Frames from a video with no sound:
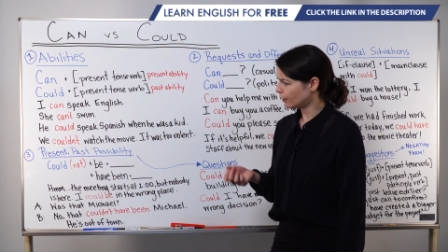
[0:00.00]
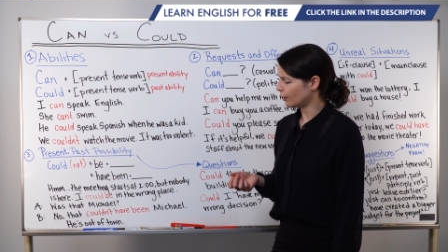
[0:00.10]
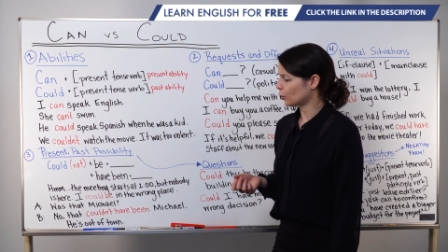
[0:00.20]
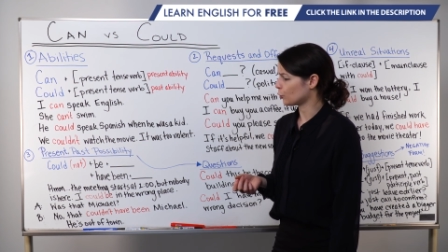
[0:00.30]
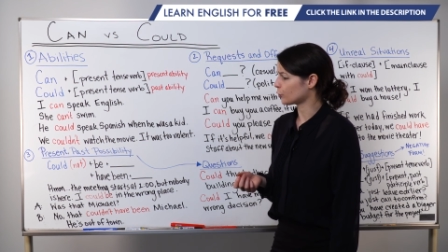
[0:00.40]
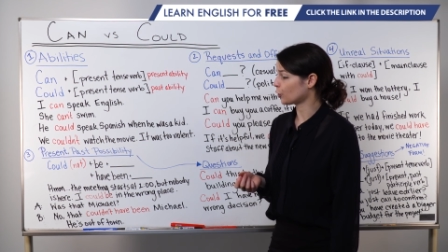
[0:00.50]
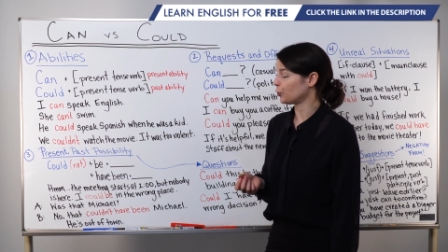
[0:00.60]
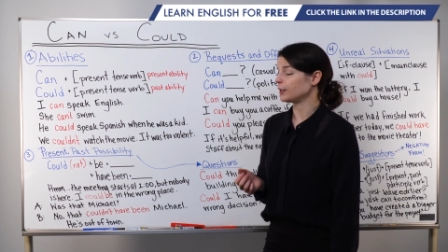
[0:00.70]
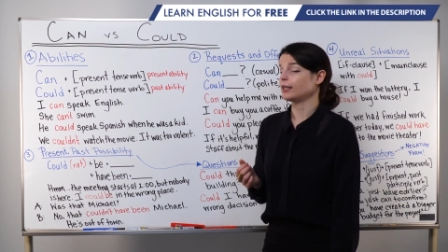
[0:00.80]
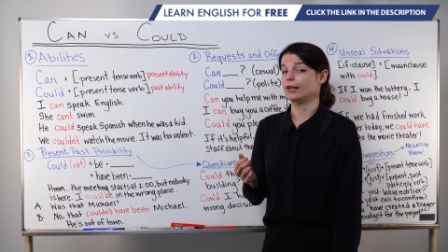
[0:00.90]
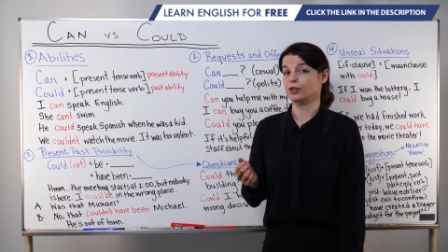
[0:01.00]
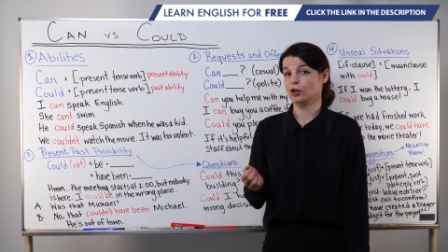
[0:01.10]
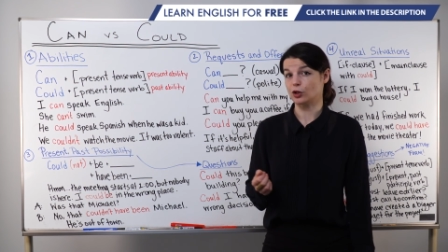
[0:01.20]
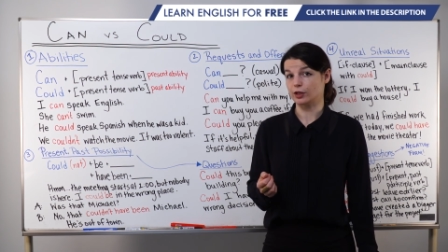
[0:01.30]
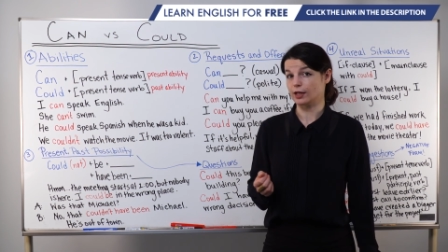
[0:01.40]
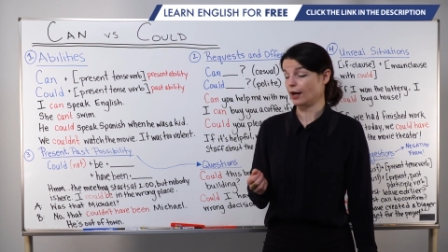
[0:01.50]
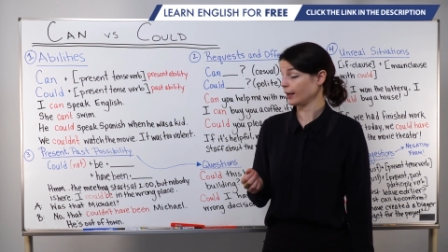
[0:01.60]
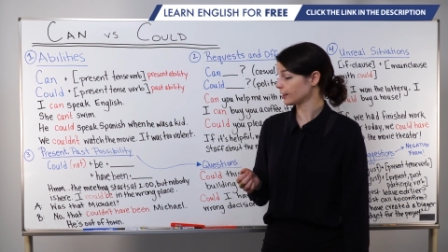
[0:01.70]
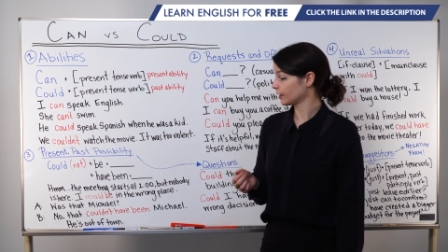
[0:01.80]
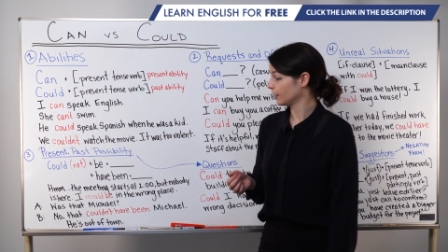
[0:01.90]
They use could and could
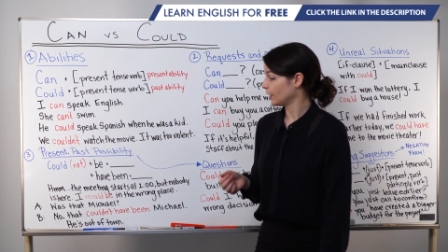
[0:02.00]
not.